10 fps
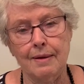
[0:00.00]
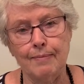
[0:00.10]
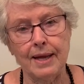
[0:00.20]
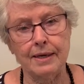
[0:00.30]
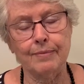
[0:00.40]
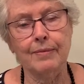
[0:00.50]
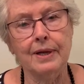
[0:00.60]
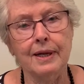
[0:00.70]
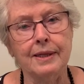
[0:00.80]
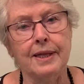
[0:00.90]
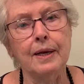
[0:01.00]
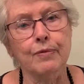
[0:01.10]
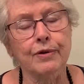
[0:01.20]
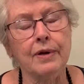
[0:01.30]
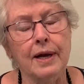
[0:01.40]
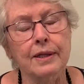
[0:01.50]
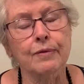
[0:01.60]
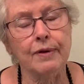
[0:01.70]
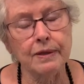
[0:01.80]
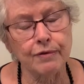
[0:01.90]
Madam, they were on the
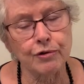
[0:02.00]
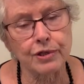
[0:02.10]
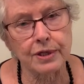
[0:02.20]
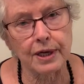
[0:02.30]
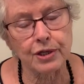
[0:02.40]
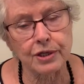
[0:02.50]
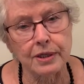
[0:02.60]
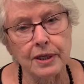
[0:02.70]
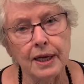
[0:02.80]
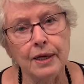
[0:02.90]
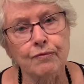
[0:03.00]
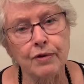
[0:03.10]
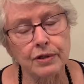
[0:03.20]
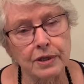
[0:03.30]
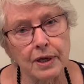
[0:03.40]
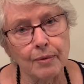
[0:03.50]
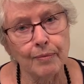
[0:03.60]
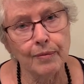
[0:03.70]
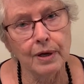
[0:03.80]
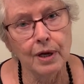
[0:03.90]
railroad station in
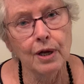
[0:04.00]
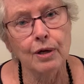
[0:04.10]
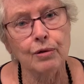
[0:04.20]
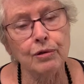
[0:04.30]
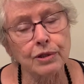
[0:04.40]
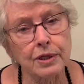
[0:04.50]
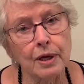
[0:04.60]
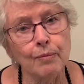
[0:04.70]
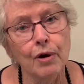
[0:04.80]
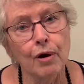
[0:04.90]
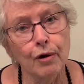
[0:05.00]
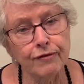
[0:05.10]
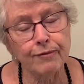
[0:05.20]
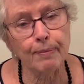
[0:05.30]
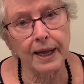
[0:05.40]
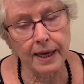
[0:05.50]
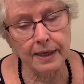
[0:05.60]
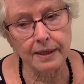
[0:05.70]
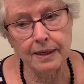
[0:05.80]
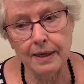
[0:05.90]
Rotterdam. Rotterdam
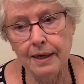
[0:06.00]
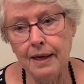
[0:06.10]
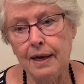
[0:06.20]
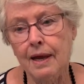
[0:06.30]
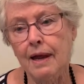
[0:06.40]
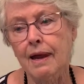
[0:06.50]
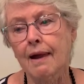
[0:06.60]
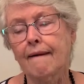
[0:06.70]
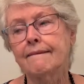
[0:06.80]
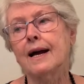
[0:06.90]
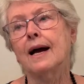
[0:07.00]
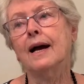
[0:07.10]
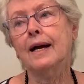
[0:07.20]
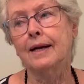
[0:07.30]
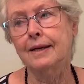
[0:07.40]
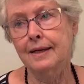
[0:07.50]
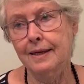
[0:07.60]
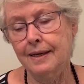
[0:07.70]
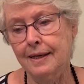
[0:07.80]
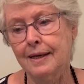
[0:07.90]
Hofplein. Aha,
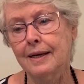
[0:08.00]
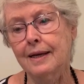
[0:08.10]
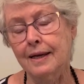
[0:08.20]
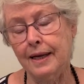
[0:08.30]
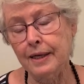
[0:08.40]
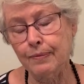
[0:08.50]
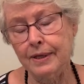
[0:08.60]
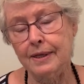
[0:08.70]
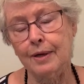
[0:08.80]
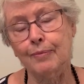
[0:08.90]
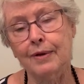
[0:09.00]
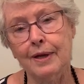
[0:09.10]
a light went up